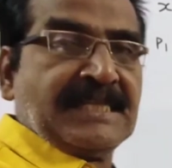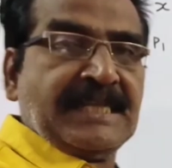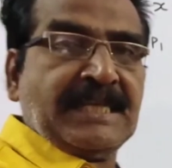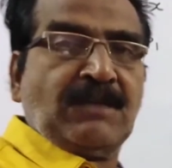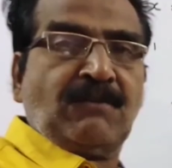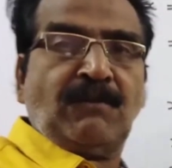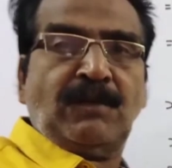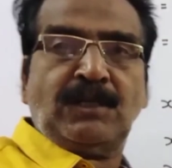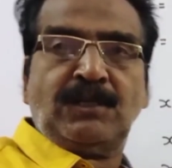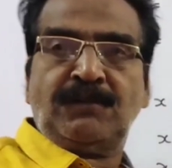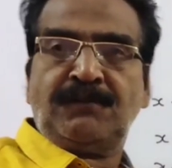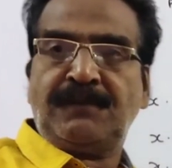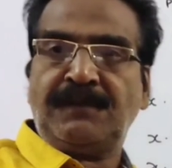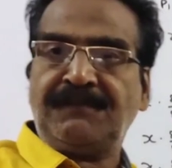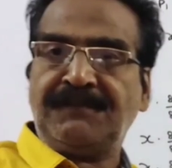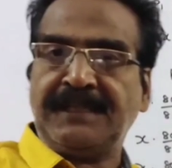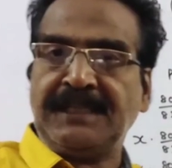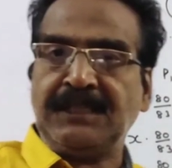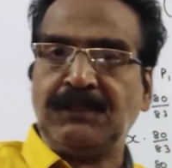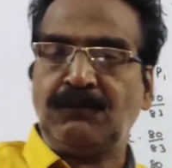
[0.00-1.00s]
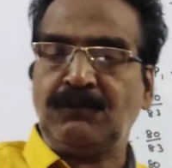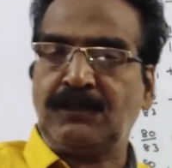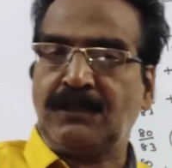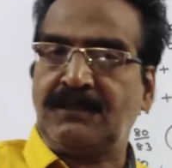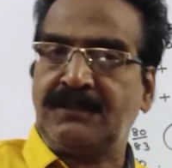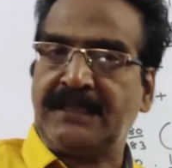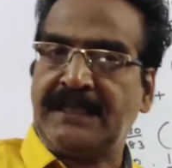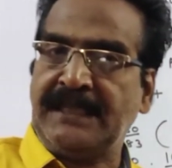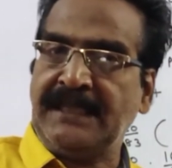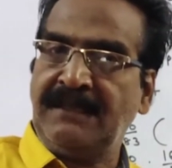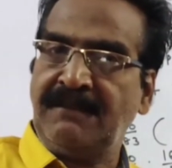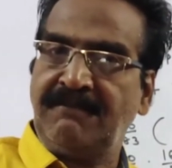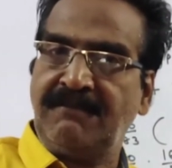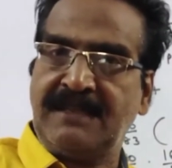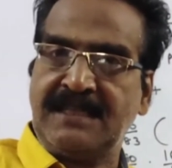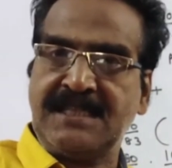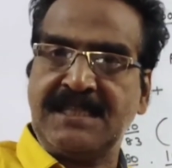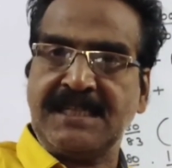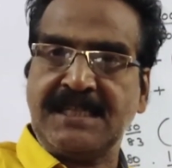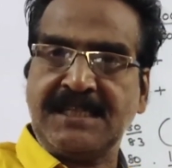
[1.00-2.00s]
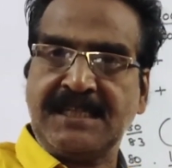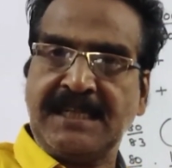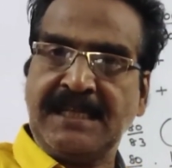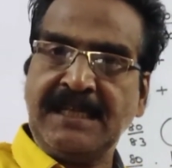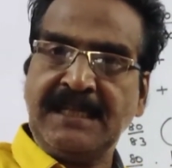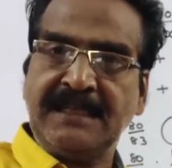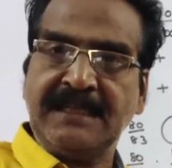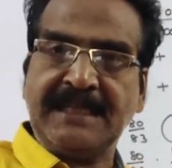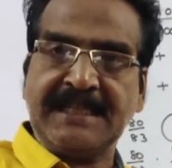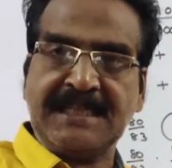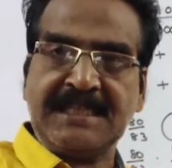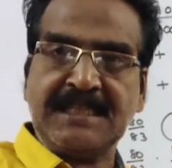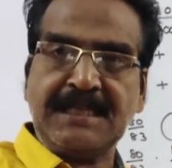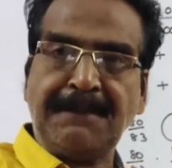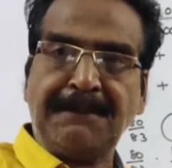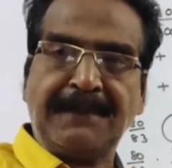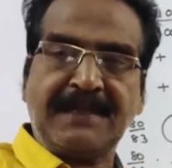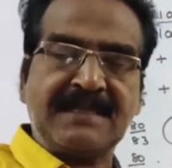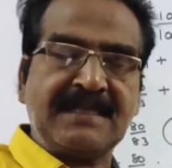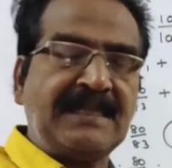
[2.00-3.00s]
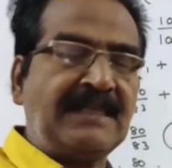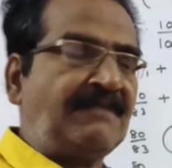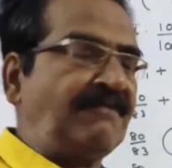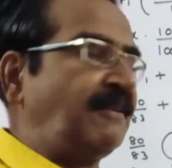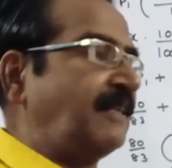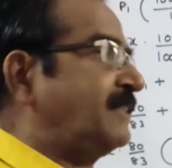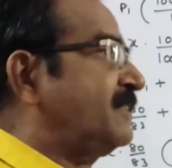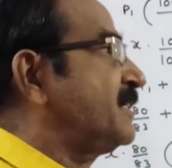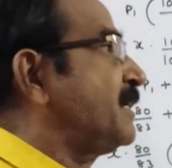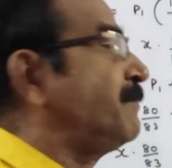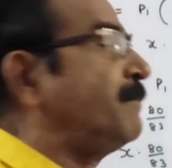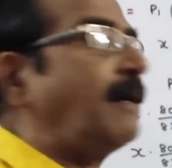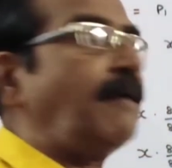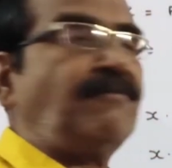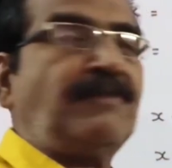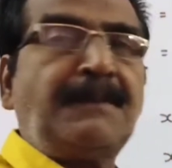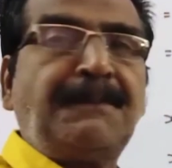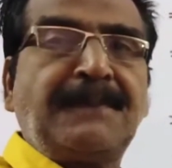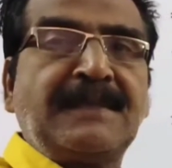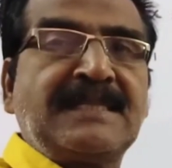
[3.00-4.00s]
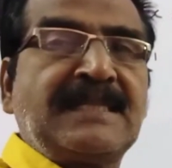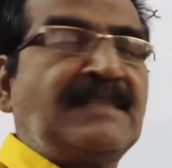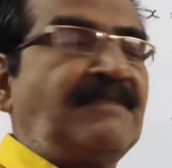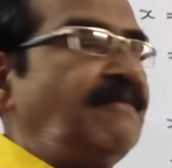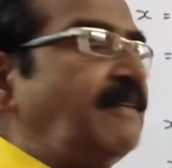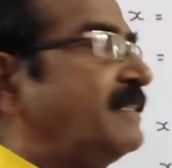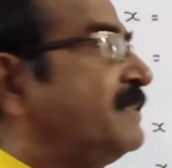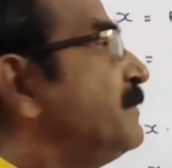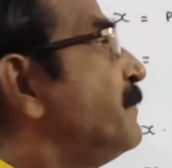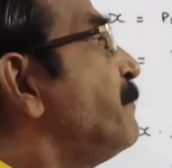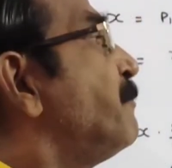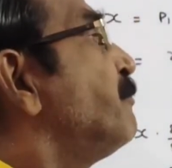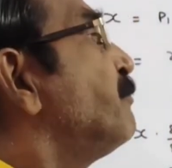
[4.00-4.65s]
is equal to 52,160, that is the present worth, sum of the present worth.